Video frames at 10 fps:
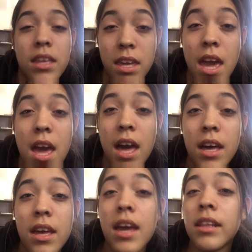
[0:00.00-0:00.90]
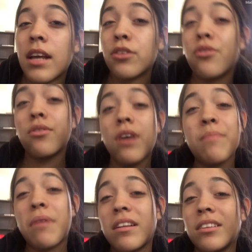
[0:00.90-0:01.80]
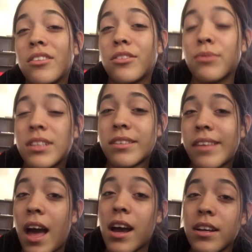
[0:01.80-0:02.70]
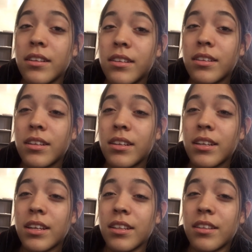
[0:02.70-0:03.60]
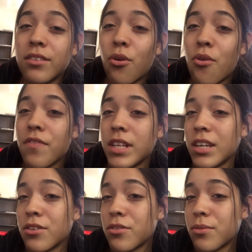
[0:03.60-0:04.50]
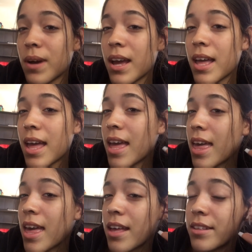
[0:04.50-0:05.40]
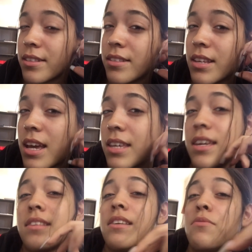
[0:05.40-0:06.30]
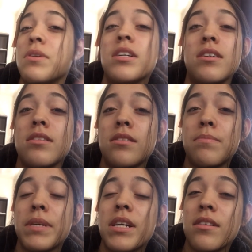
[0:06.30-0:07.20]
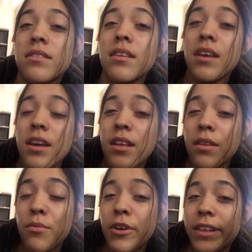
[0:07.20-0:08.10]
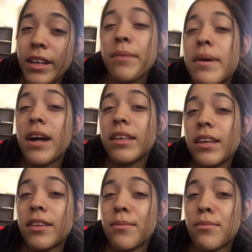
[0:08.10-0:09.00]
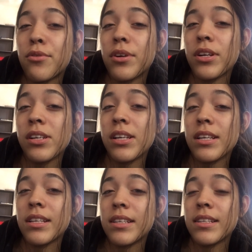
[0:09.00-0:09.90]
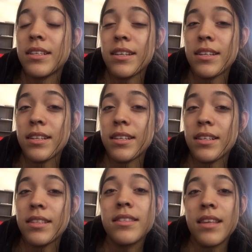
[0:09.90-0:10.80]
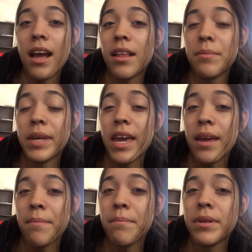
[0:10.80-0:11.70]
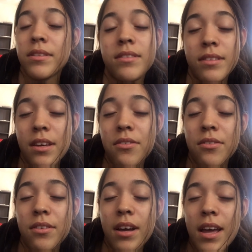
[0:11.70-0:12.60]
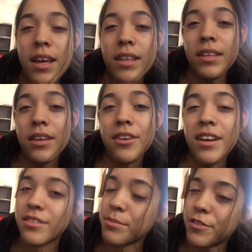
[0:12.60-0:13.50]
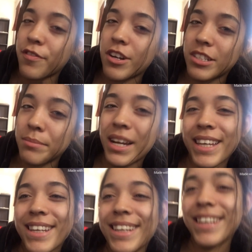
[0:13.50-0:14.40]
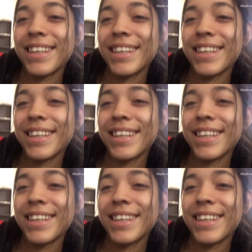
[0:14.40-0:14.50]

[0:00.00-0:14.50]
yeah, and I know I probably looked really sad in this whole video, and I guess I was, because the more I think about it, the more sad I became. But still, thank you guys so much for watching. Bye.